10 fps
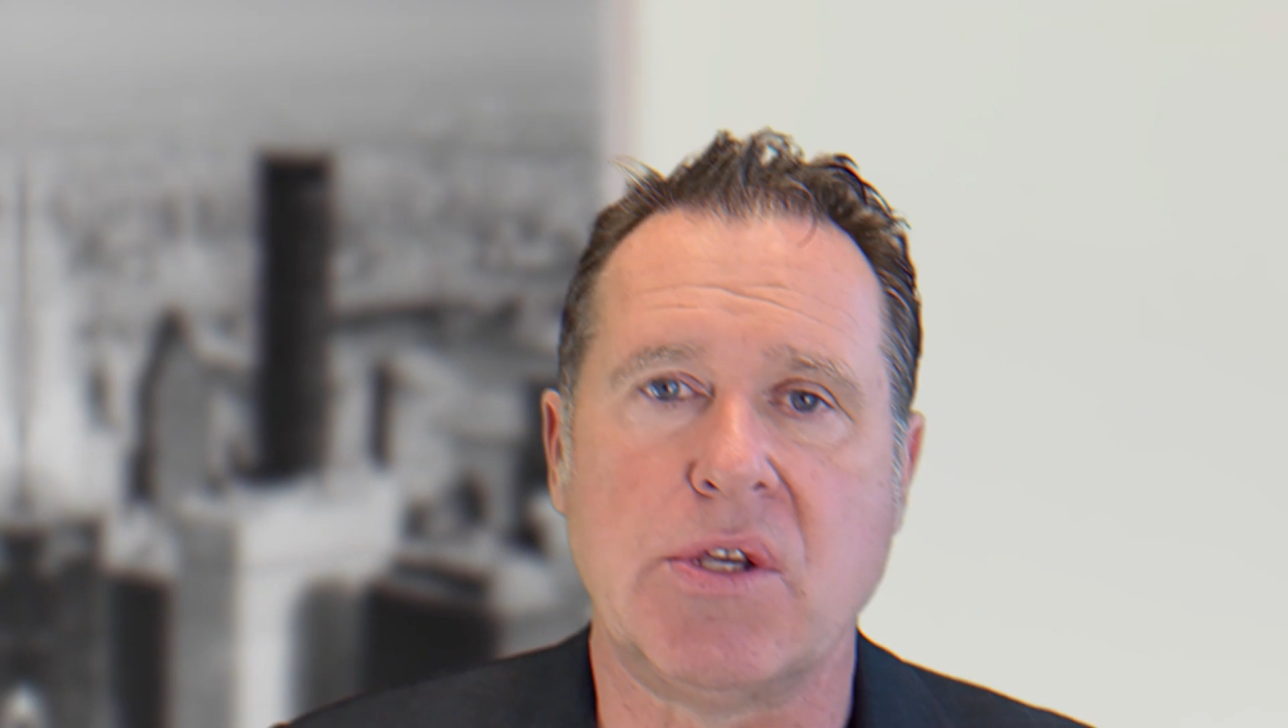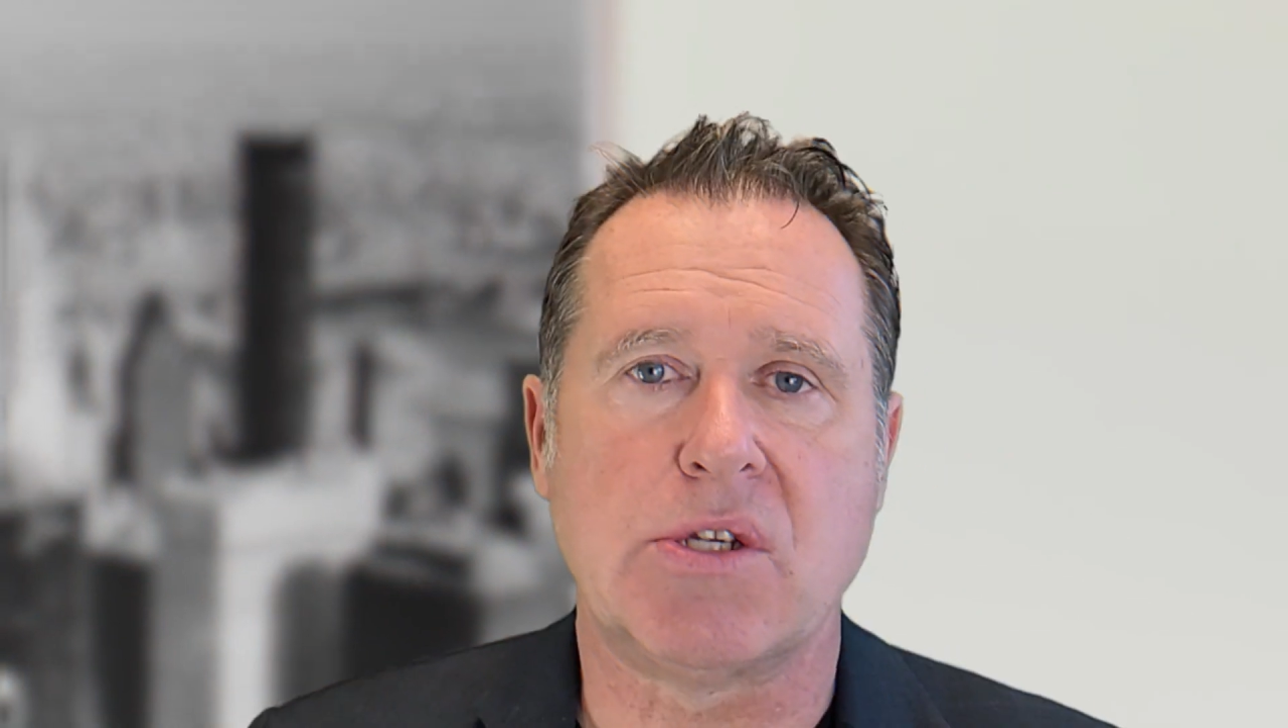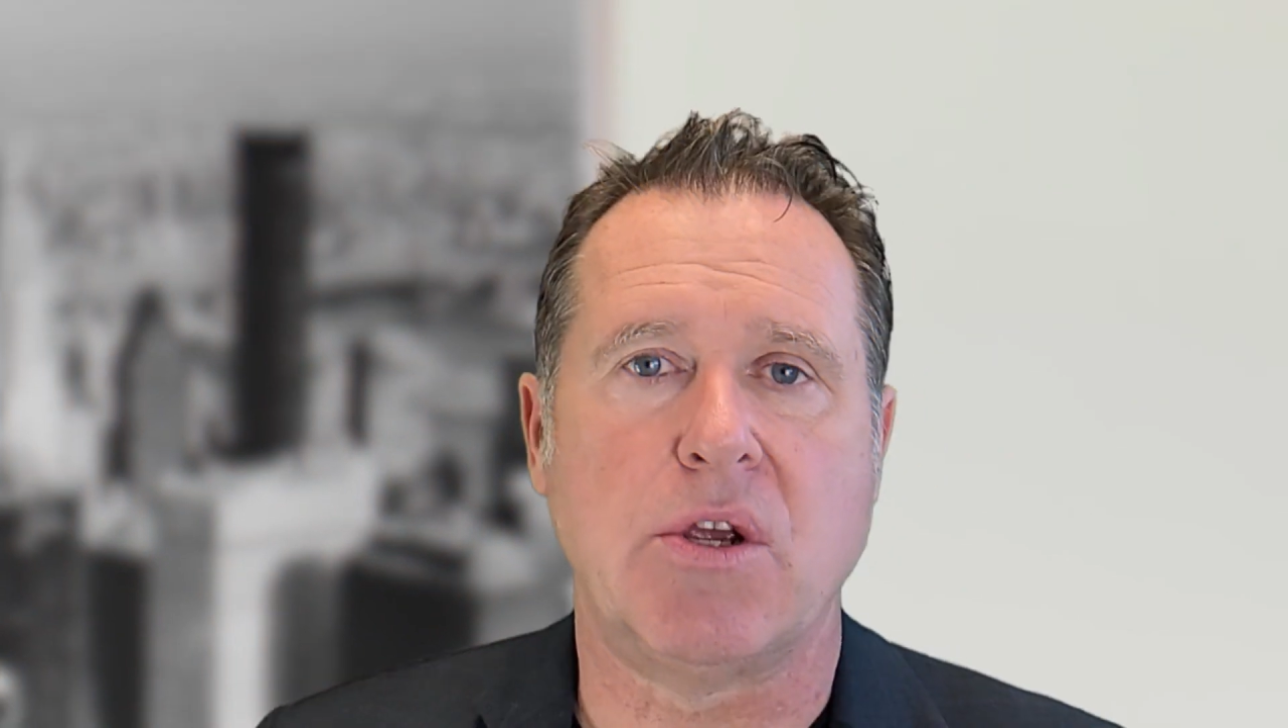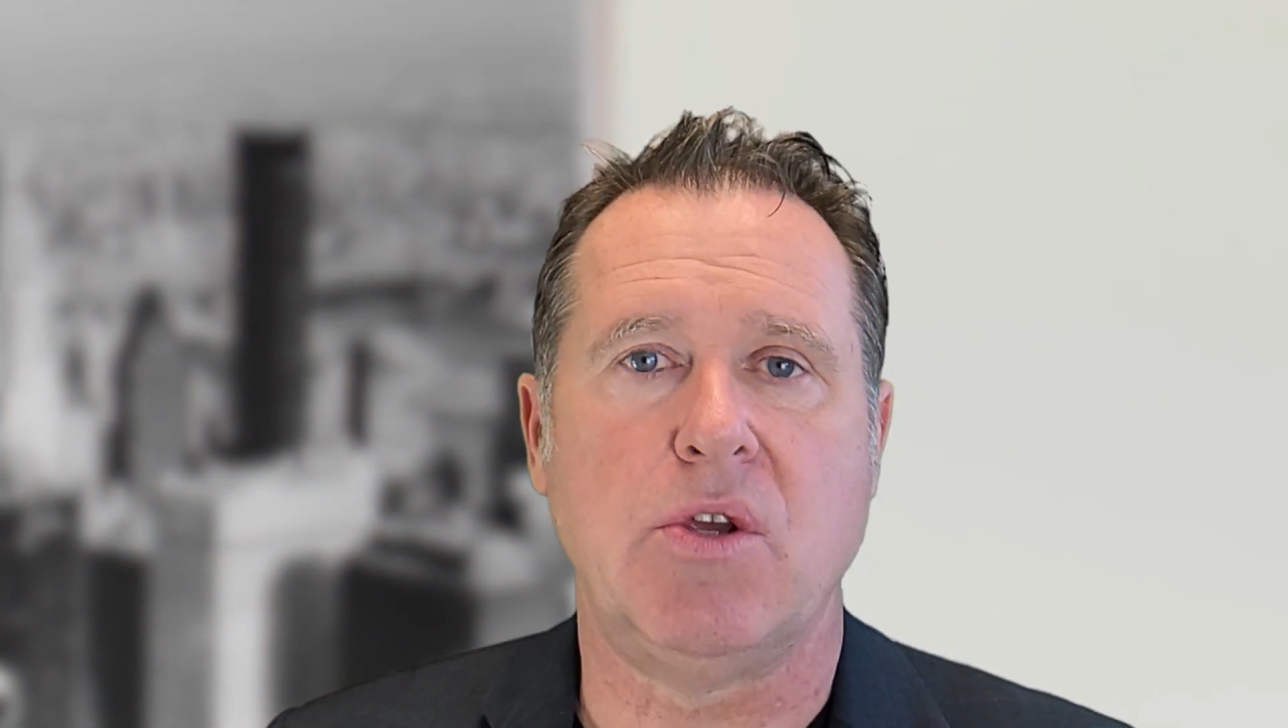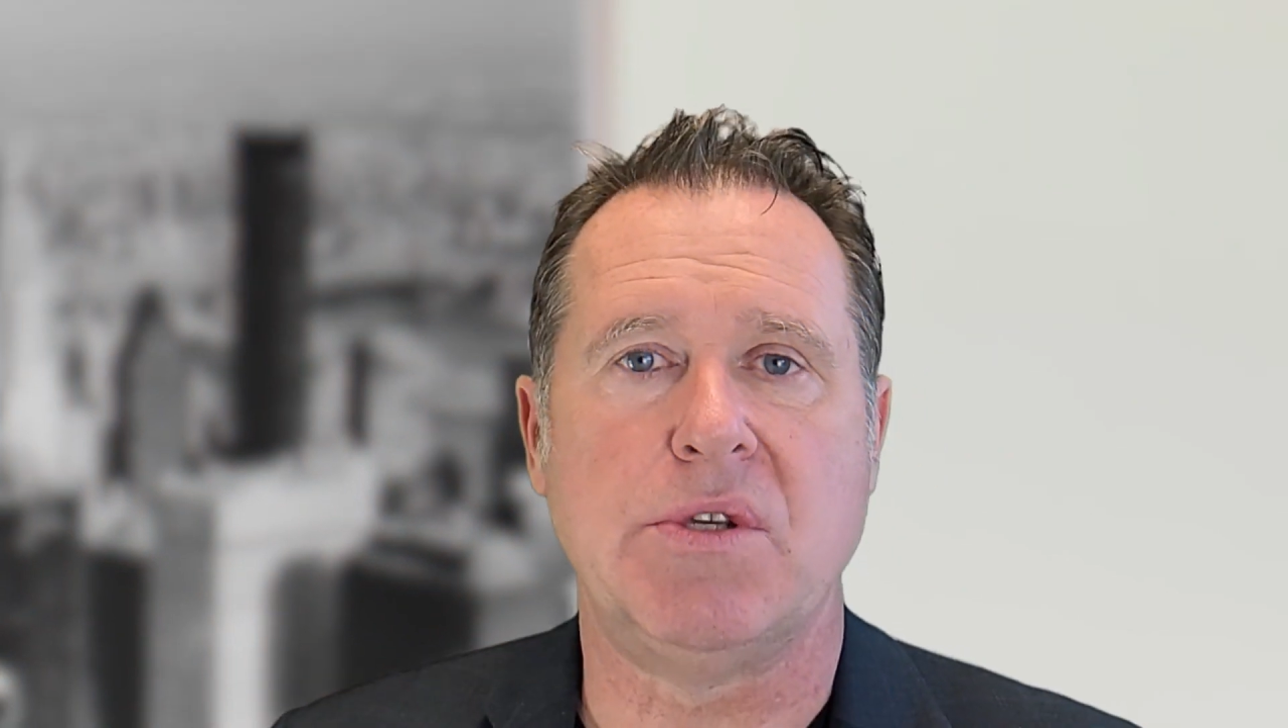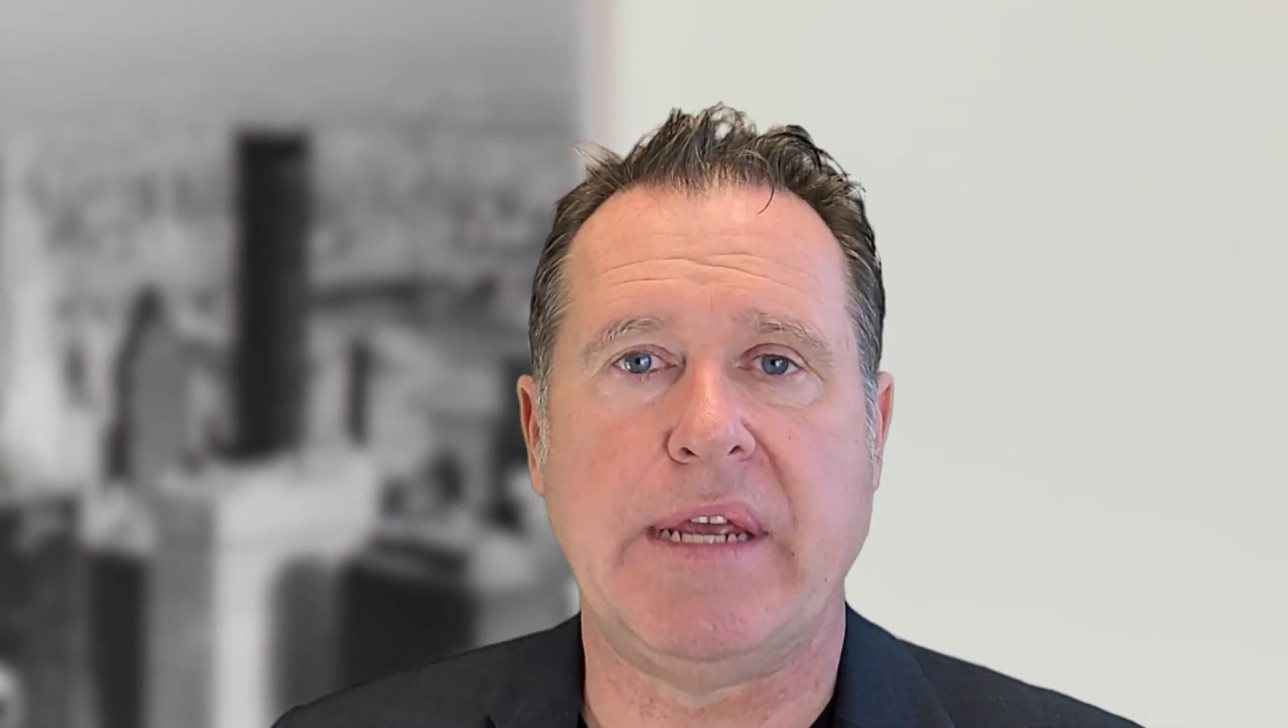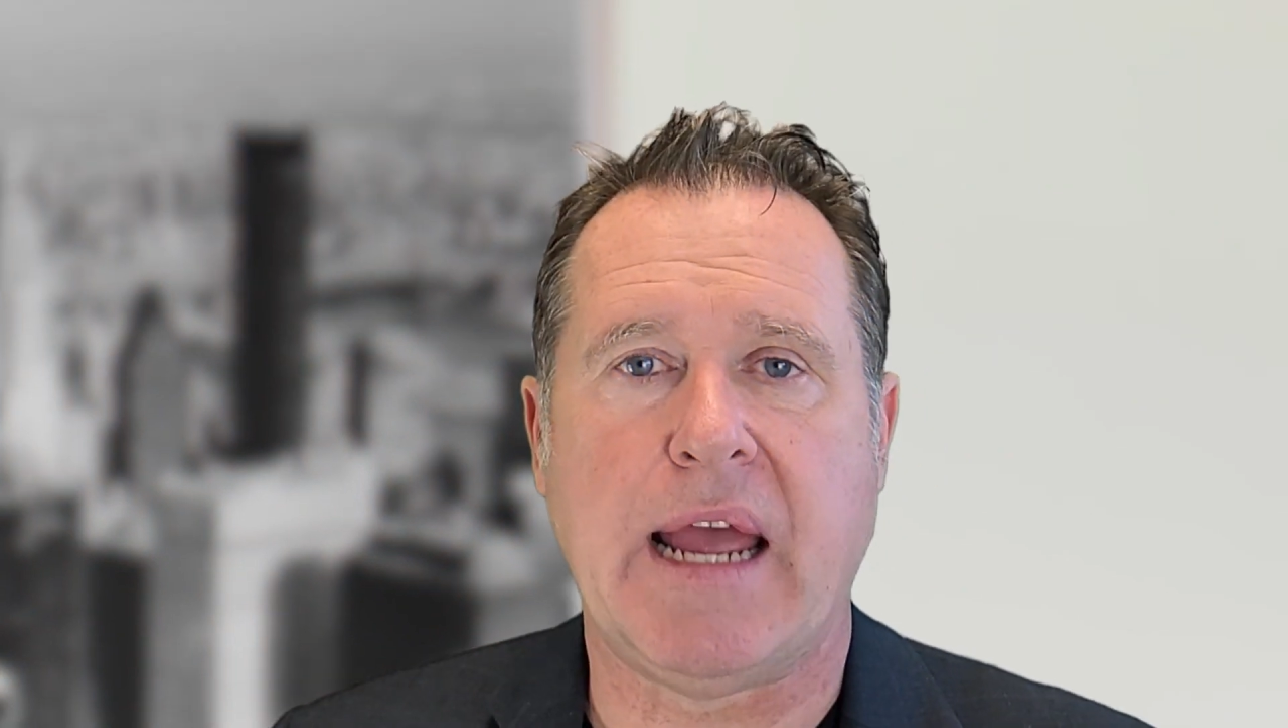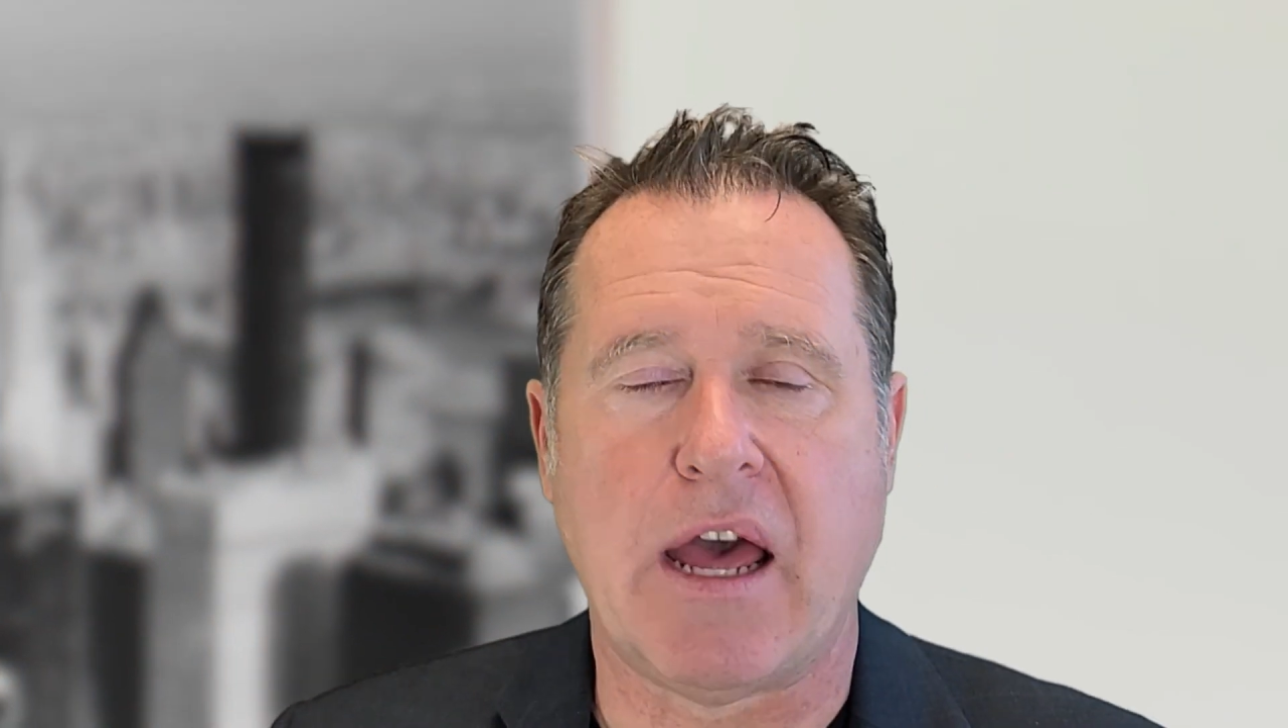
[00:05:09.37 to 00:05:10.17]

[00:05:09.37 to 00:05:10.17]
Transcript: can start using